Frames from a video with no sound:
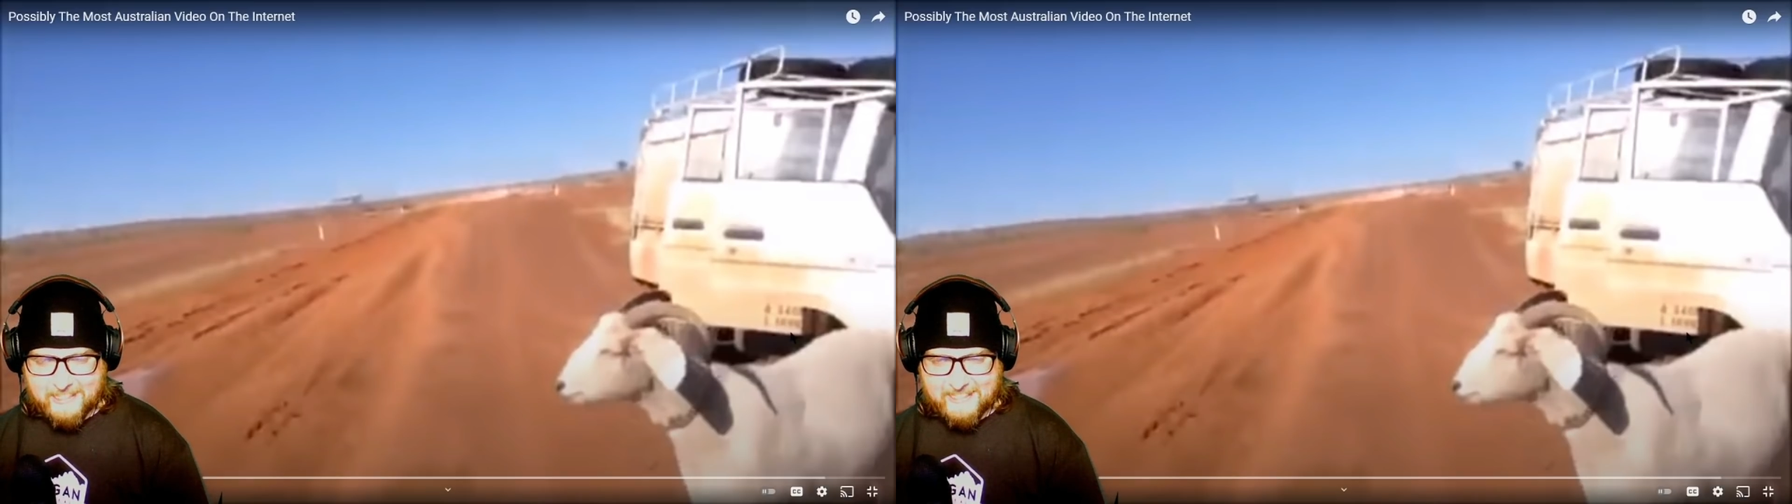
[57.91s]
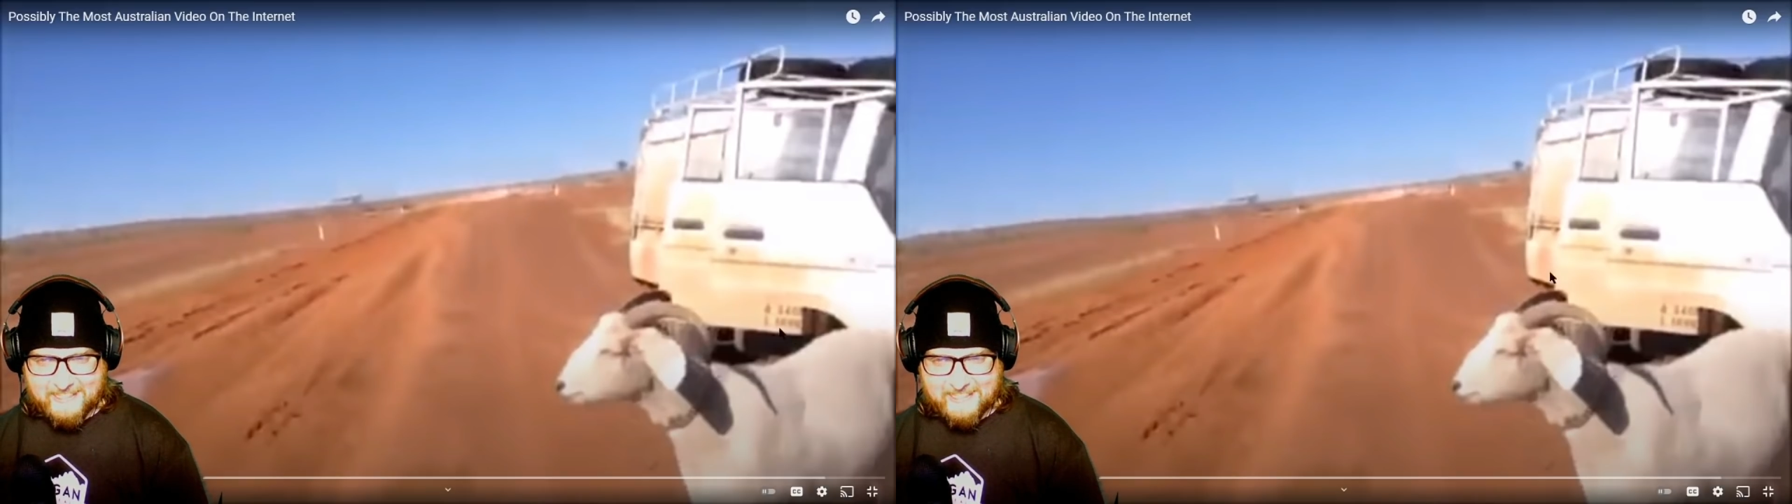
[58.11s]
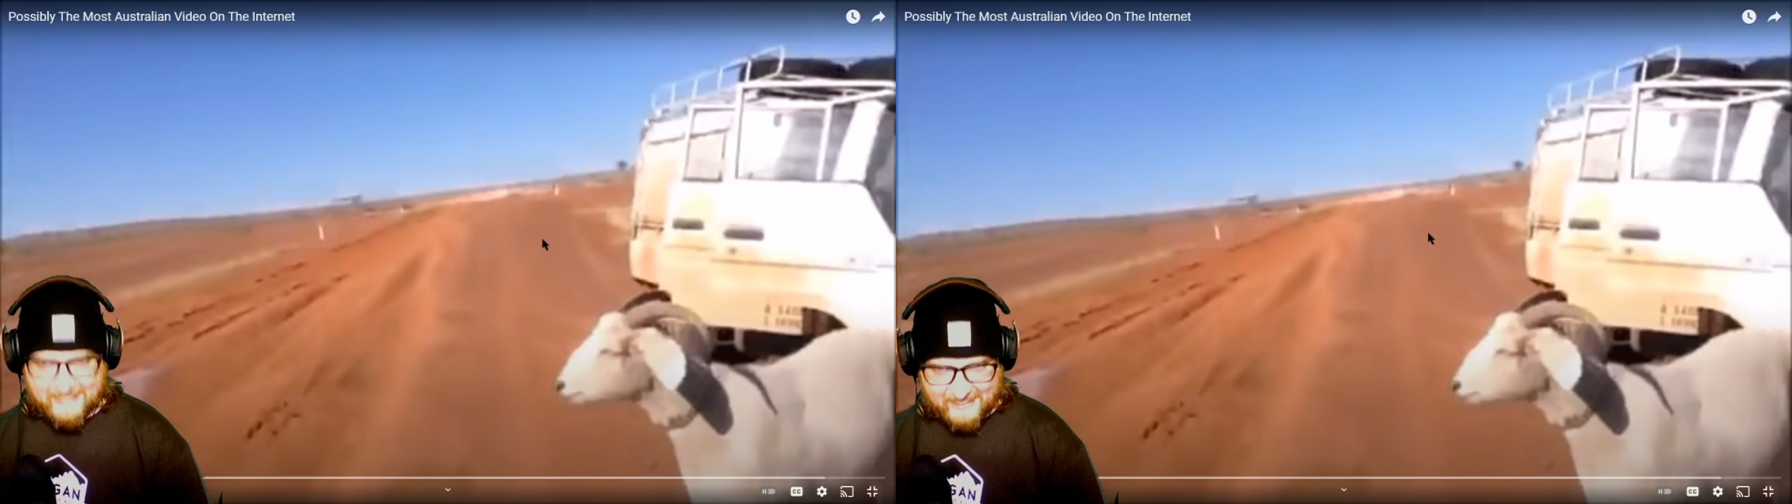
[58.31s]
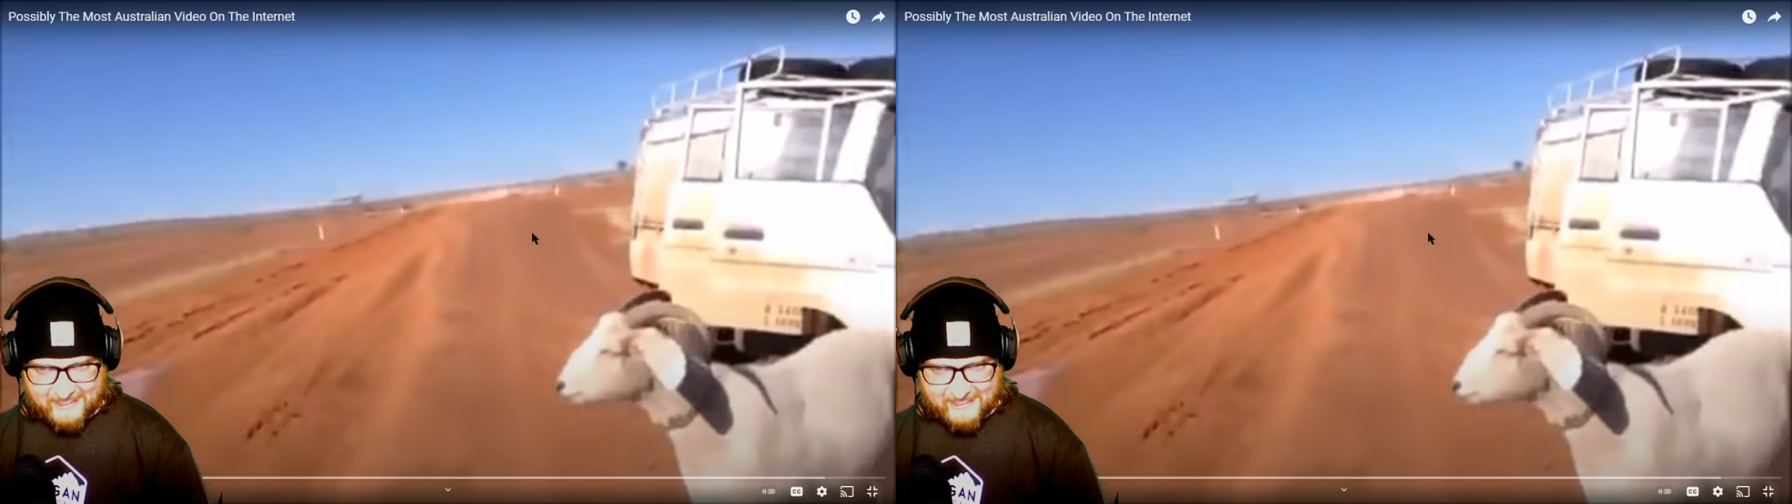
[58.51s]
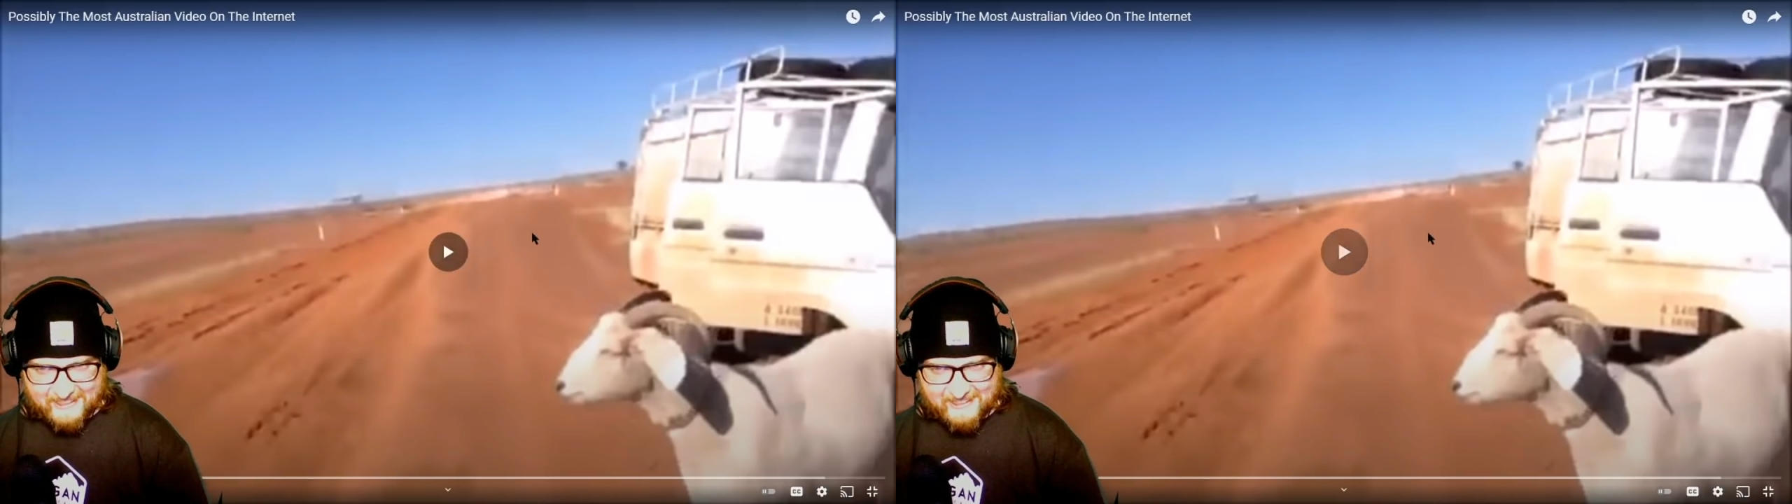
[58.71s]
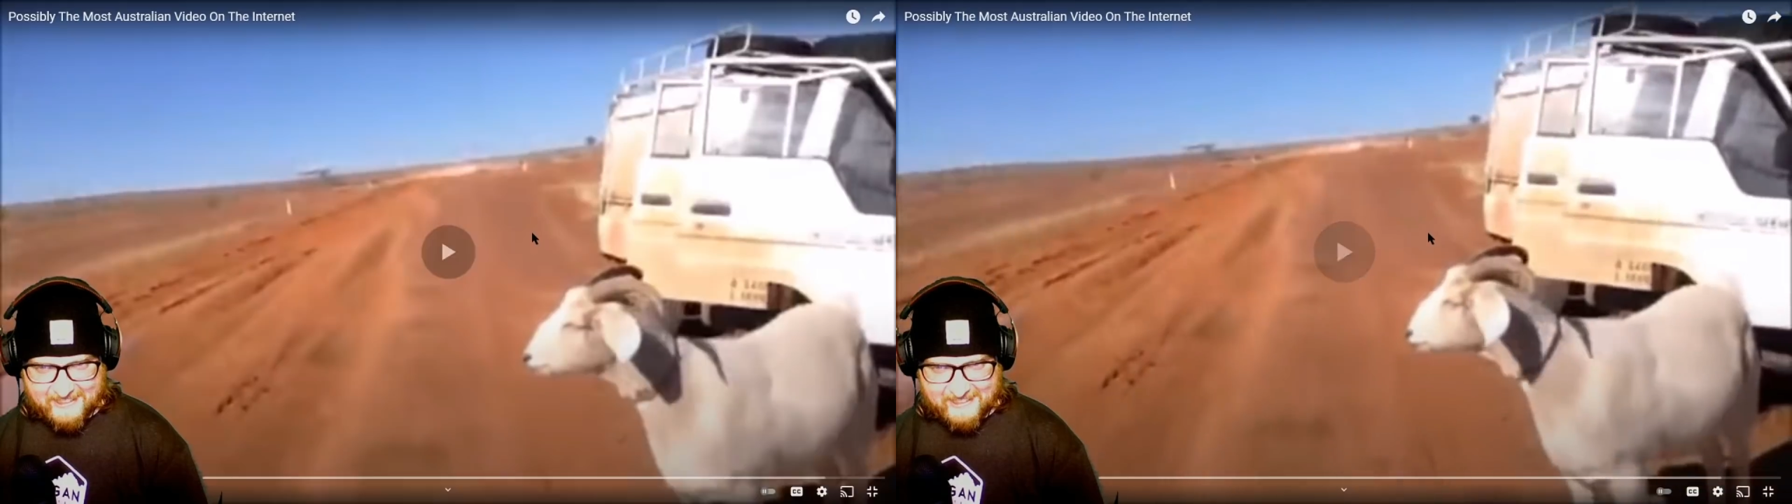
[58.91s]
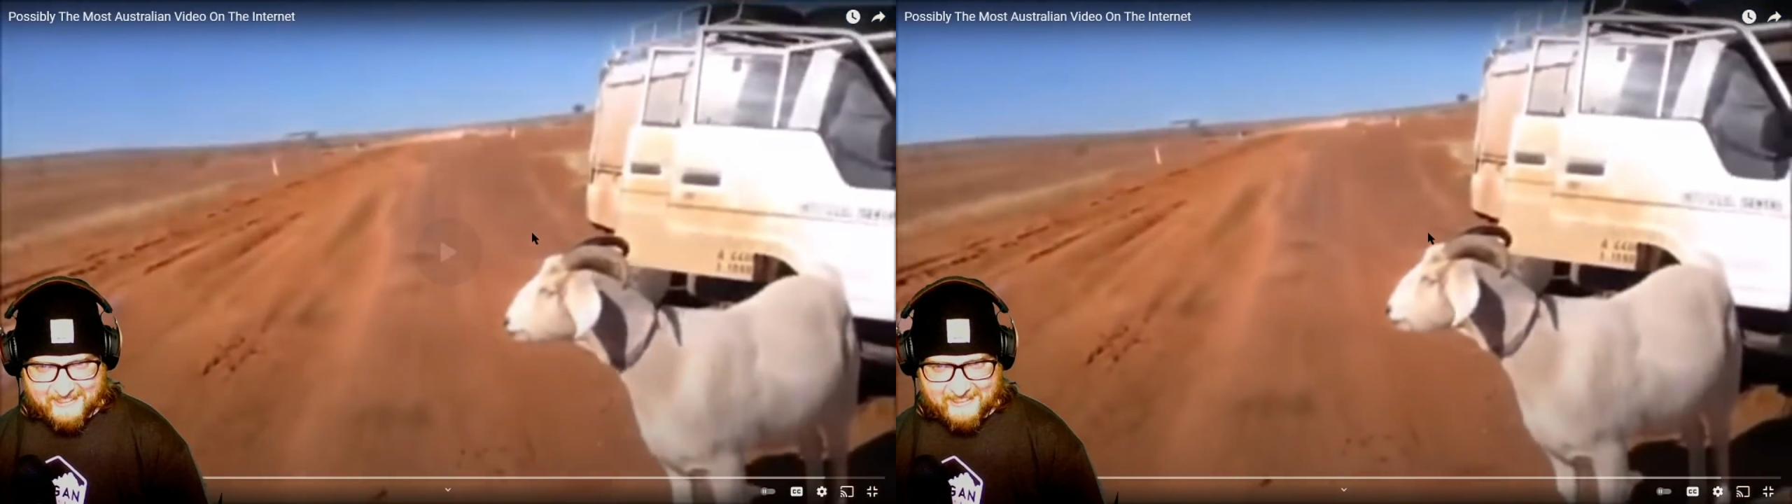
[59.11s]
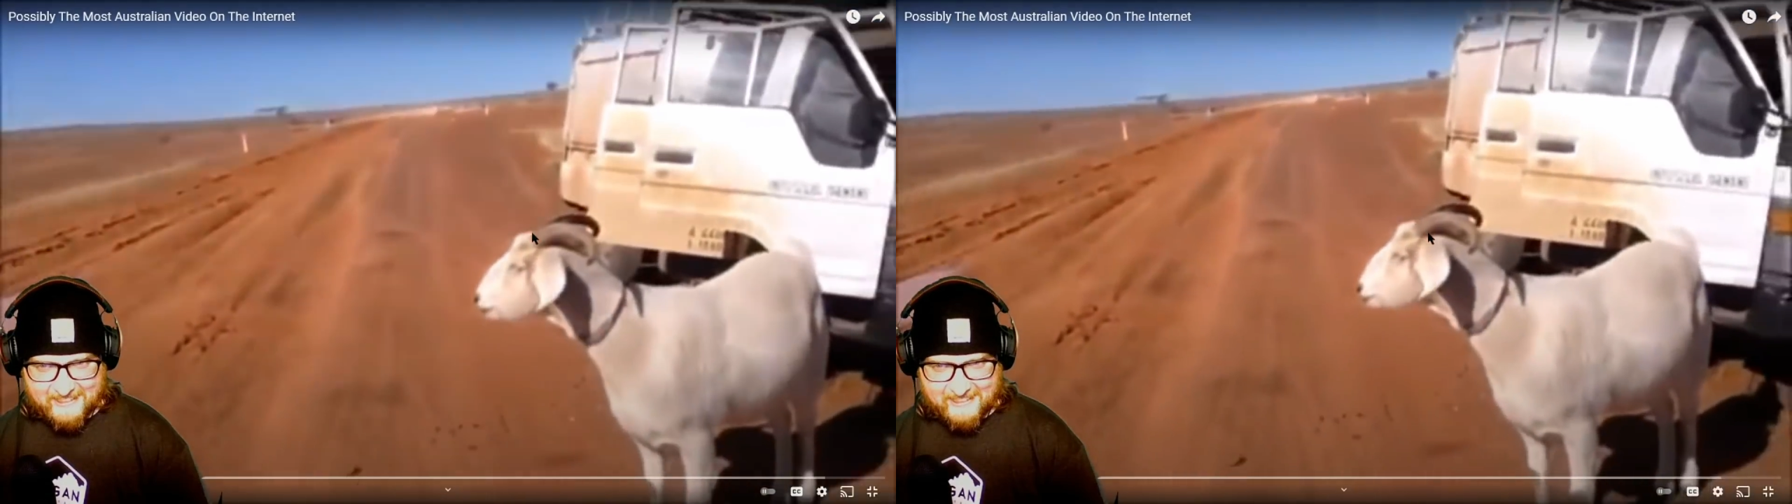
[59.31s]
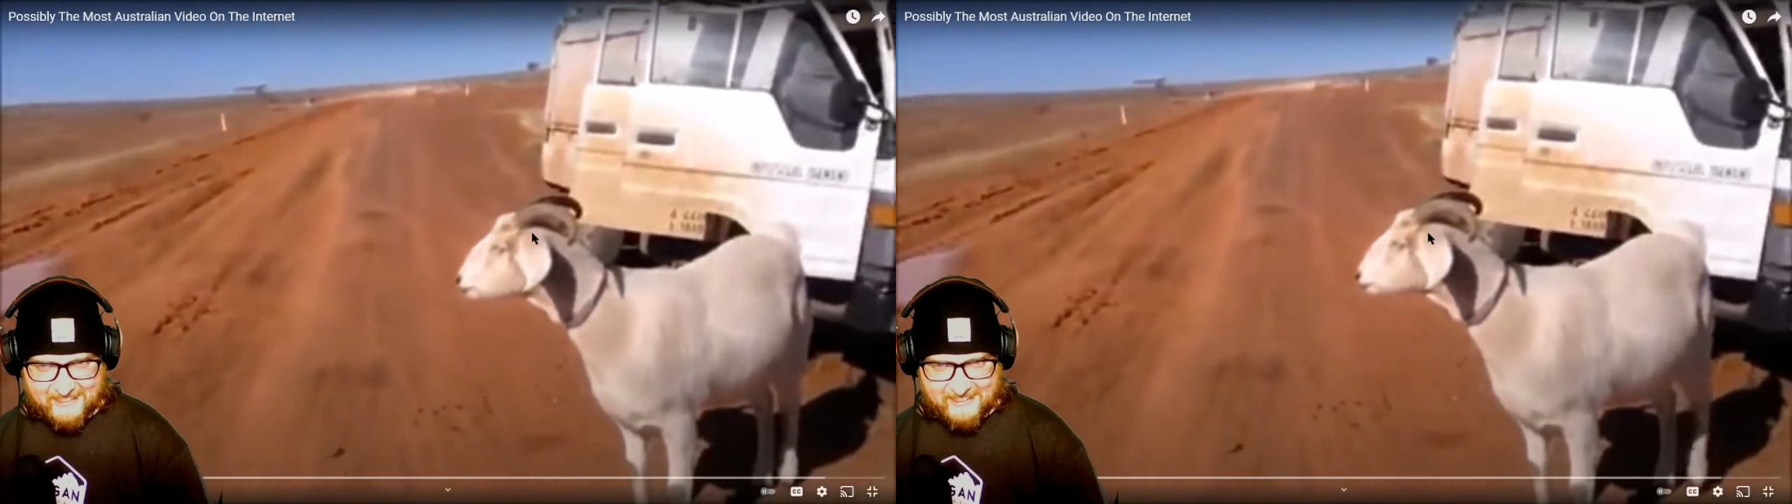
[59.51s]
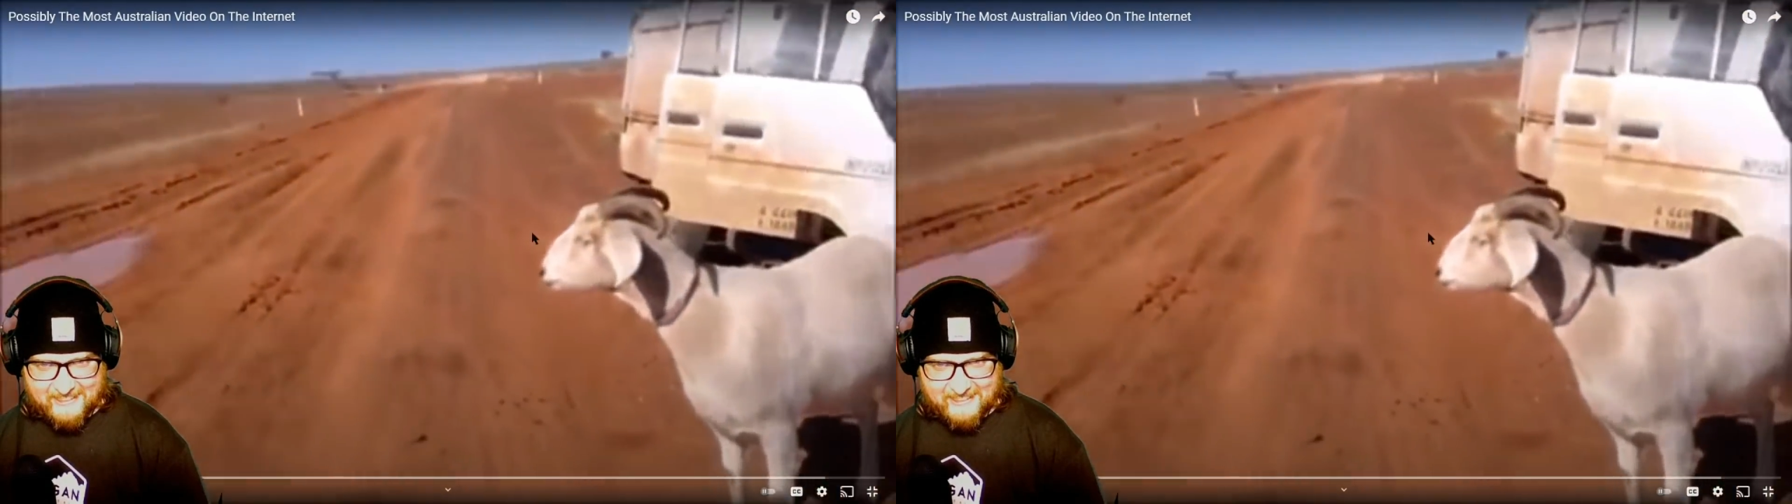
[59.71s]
stuck no gas.